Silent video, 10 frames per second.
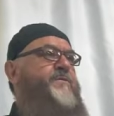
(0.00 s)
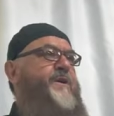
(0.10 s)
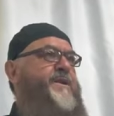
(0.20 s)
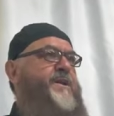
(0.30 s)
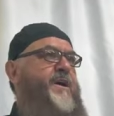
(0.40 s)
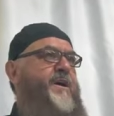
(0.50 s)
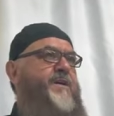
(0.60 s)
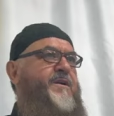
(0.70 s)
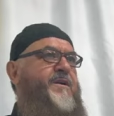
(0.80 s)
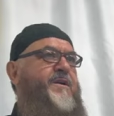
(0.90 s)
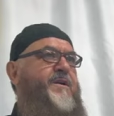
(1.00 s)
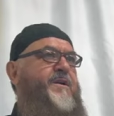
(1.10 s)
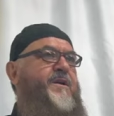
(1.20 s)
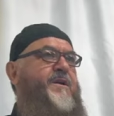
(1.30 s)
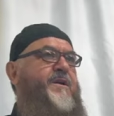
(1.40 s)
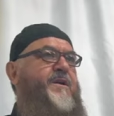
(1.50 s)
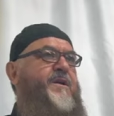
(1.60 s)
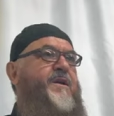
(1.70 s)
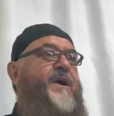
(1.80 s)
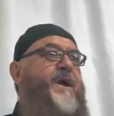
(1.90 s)
Al-Fatiha.
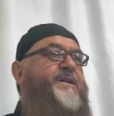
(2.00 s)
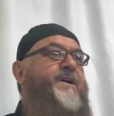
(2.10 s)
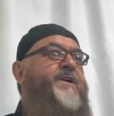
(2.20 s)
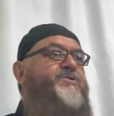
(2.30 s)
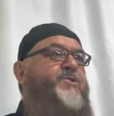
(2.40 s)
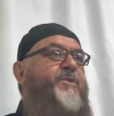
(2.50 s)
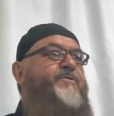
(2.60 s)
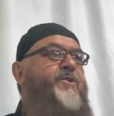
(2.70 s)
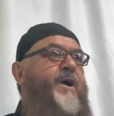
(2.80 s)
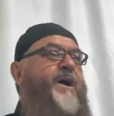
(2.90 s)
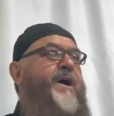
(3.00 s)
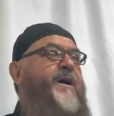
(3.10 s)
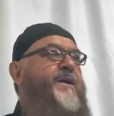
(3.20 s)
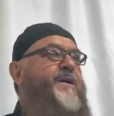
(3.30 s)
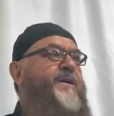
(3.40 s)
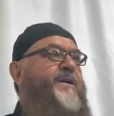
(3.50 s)
Etiquettes of dua.